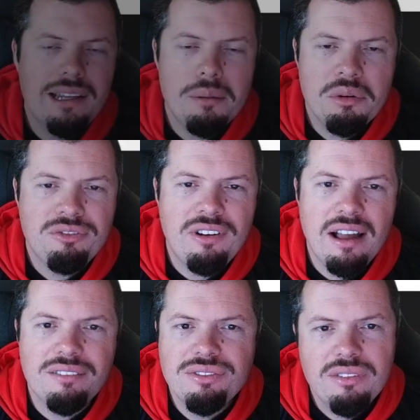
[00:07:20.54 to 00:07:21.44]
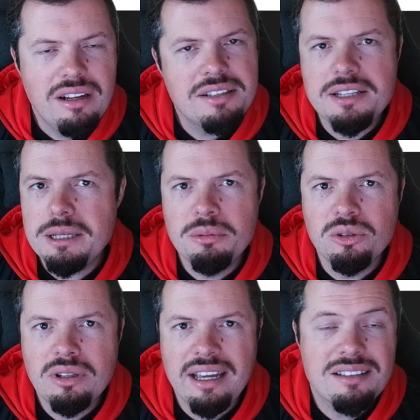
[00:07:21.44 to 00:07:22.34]
number 5, it's a
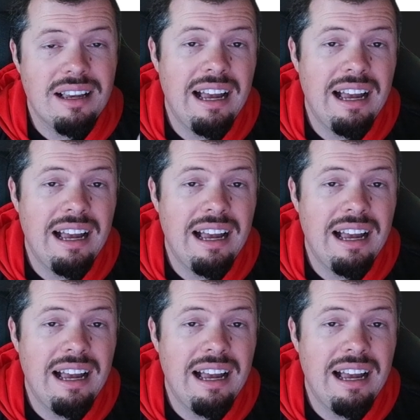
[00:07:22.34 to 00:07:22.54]
Deepcool case.